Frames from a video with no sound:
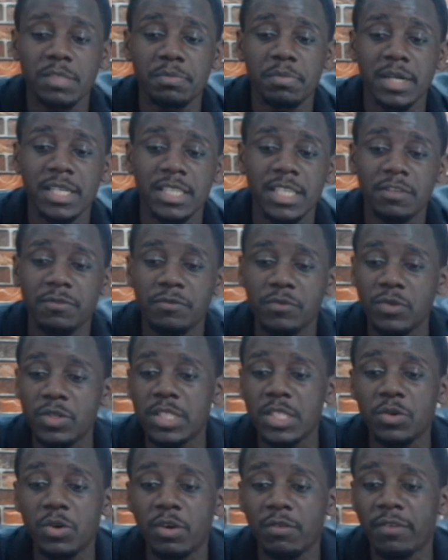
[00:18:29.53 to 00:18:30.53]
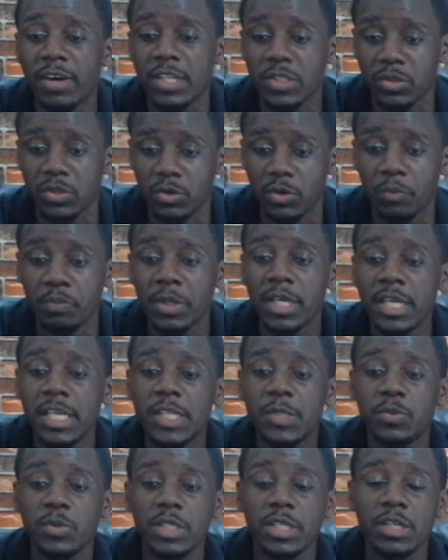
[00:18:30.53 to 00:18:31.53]
But that front three of Arsenal
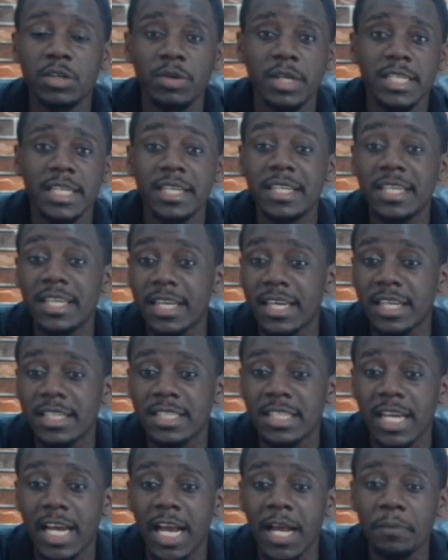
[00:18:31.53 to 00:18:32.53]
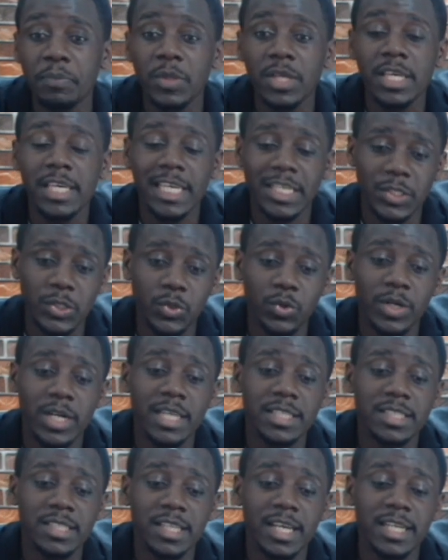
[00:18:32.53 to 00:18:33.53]
is really great. Edin Ketia, he has shown
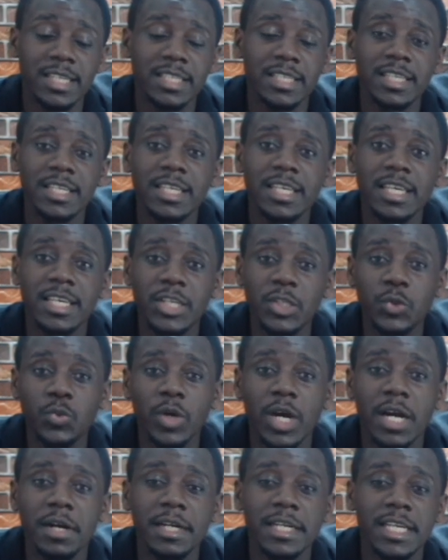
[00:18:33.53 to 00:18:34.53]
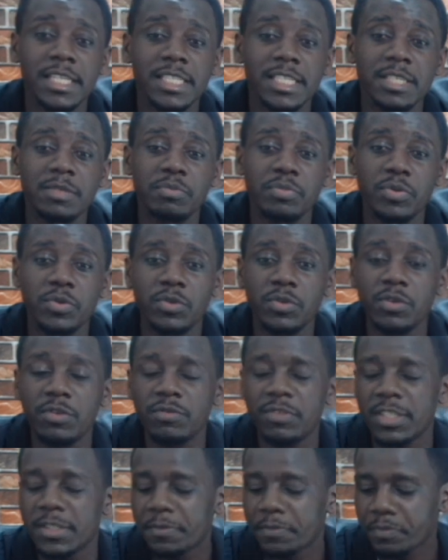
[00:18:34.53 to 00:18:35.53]
us that his work rate has
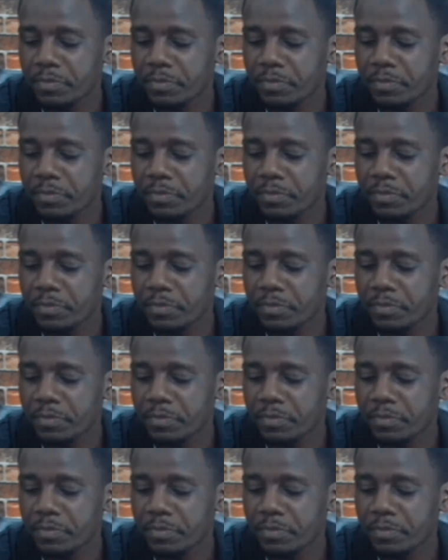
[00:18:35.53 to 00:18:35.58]
improved.